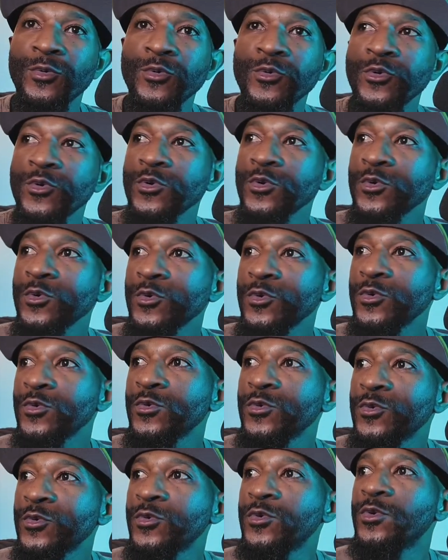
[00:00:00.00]

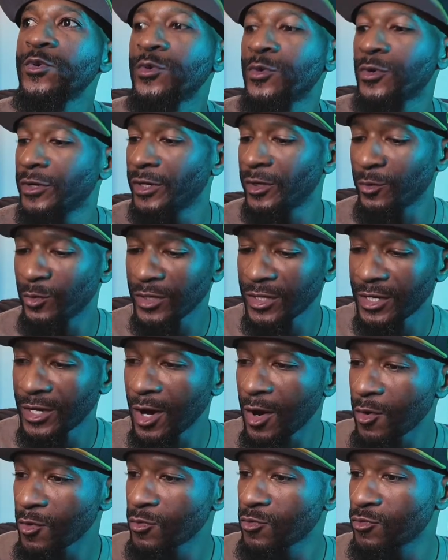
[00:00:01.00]
Whoo. Here we
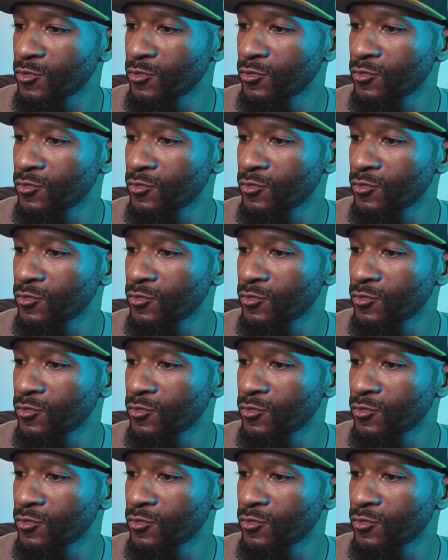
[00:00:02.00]
go.